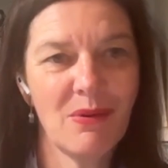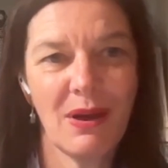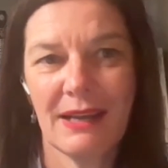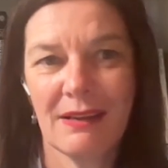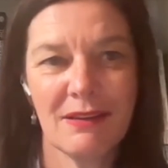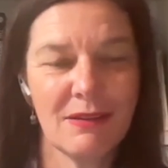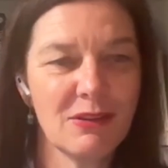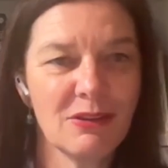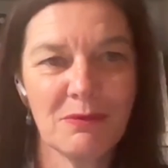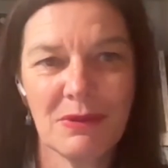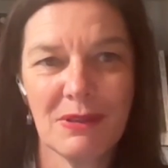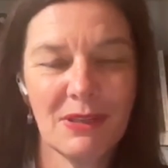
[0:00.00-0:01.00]
do I,
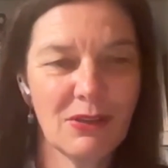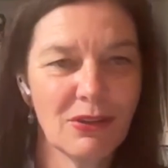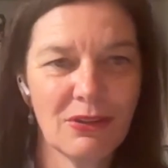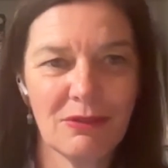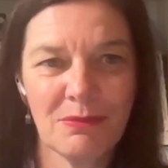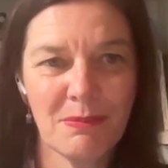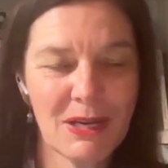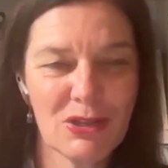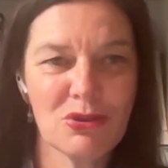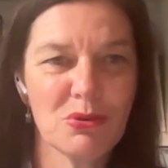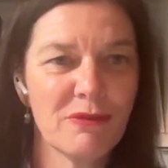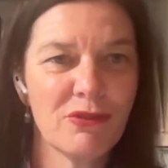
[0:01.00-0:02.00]
make
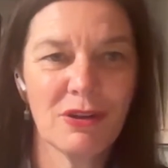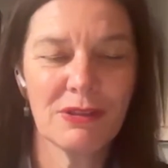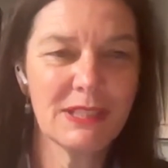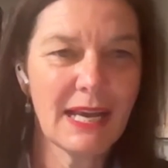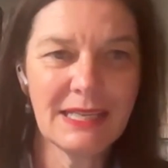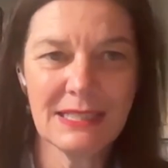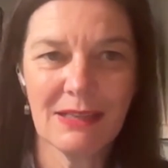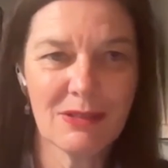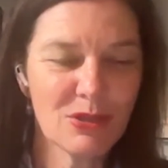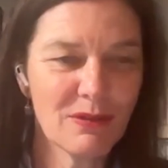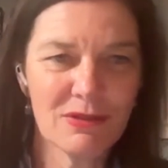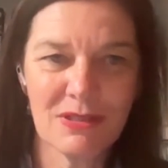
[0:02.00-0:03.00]
sure I've got takedown
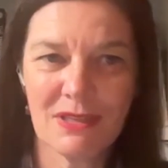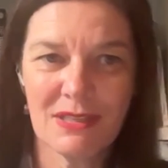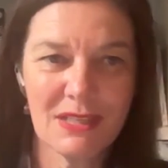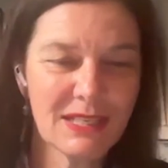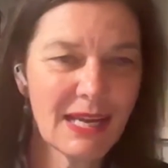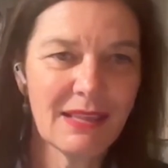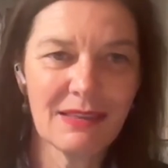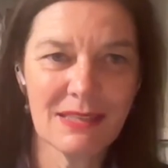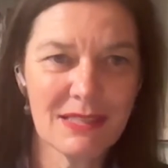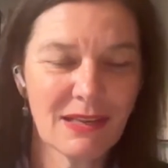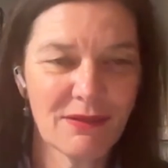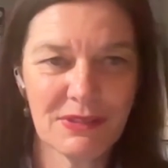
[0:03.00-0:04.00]
services to take
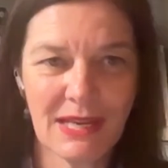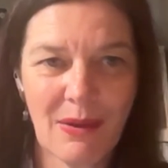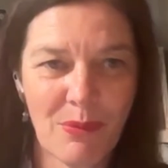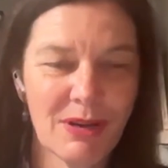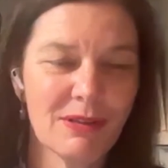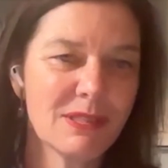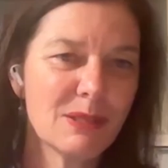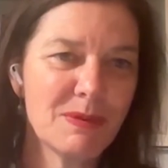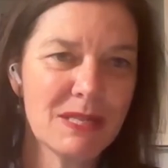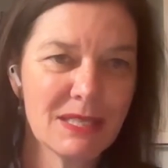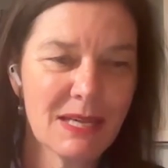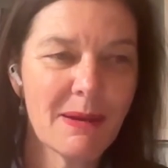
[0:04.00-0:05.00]
this stuff down when it
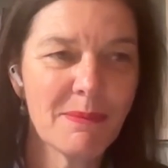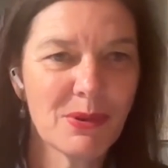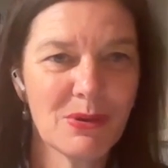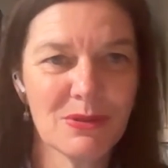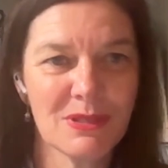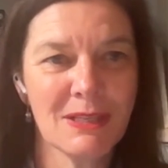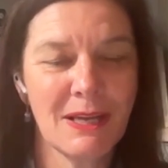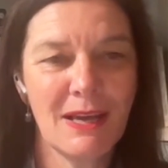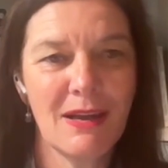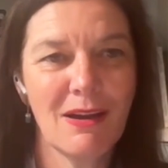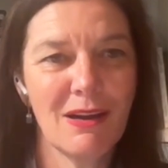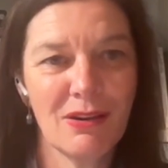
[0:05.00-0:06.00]
spins up, because
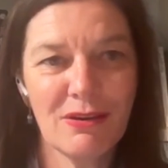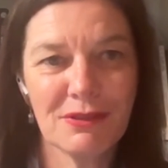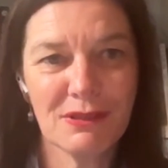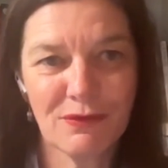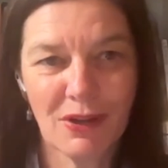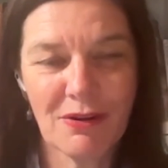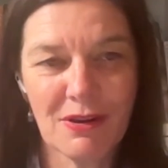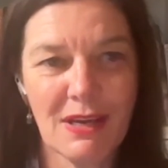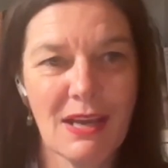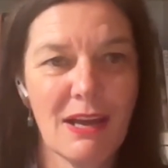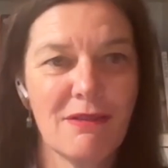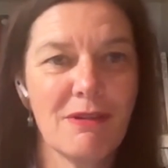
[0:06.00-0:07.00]
a lot of it's
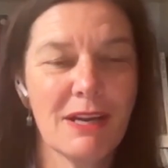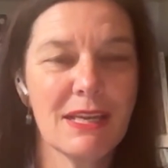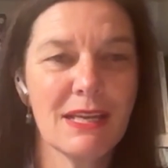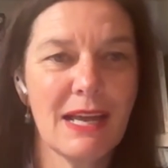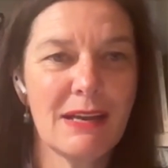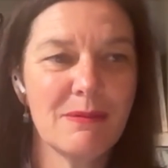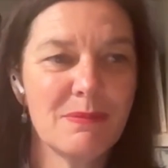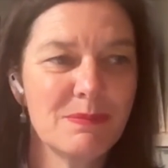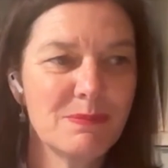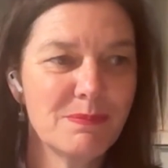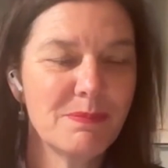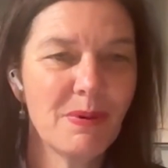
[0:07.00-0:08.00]
very unregulated
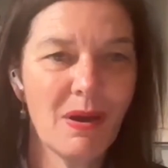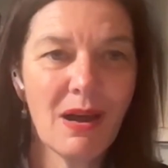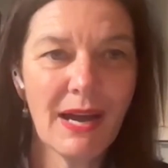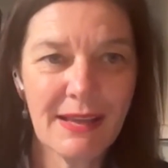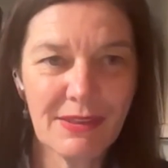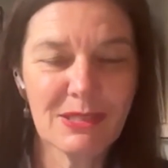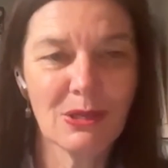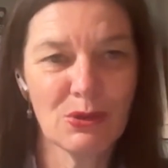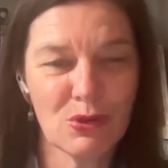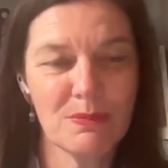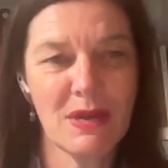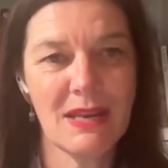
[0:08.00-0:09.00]
by the
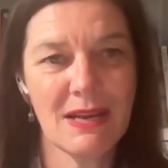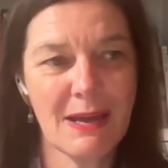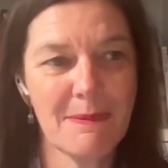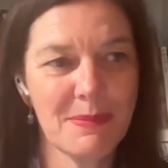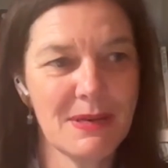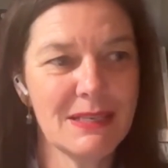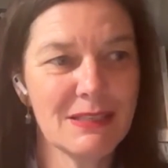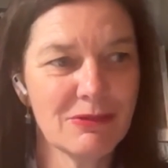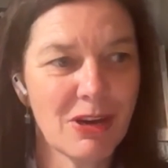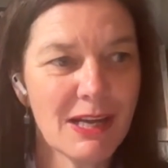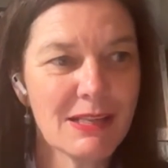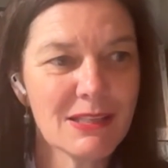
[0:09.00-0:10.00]
social media companies,
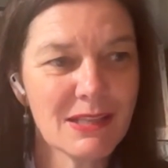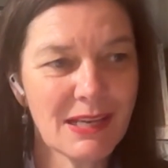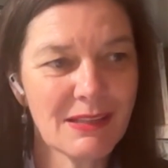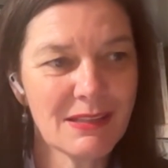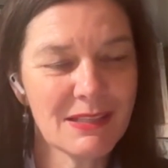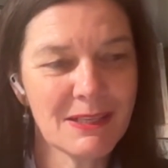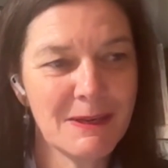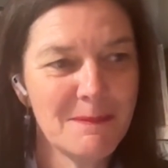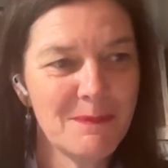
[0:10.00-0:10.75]
right? So that's